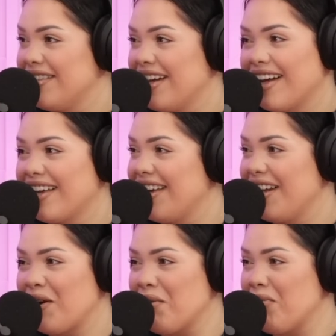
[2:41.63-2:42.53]
I
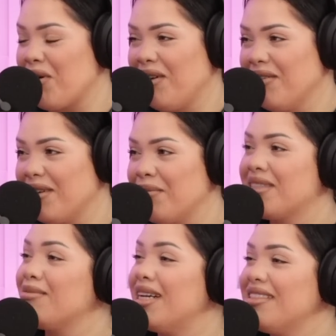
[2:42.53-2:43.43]
cannot remember all of them.
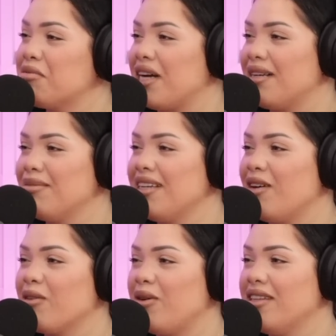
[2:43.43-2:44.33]
Sometimes randomly
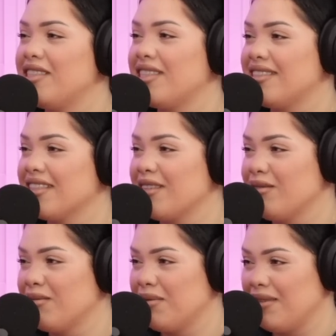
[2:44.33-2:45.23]
I'll go on the Chins and
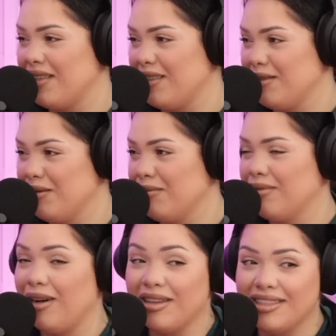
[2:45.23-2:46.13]
Giggles YouTube
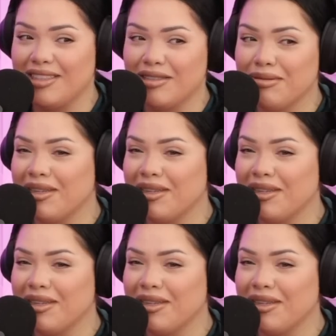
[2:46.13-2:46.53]
on this YouTube